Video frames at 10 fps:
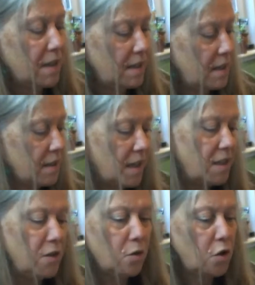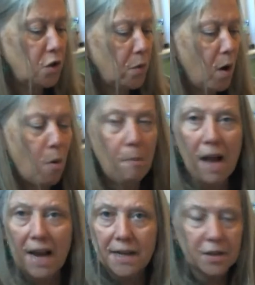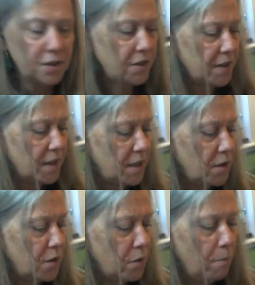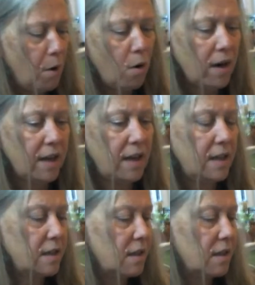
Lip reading: I decided not to do a whole page, I decided to do a pocket.